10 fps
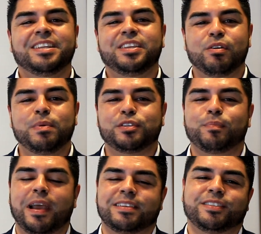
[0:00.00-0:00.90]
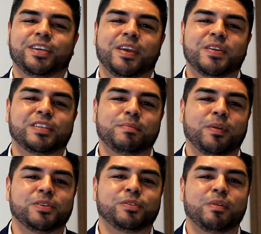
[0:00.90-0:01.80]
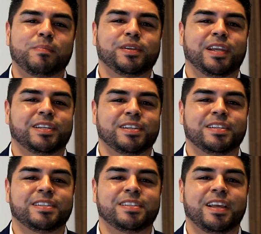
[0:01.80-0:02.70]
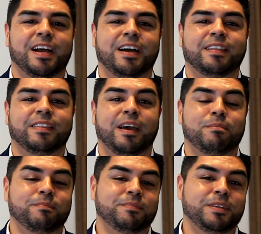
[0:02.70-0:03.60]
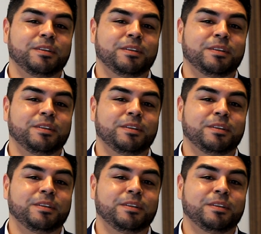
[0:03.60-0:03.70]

You'll be surprised to hear some of those three projections that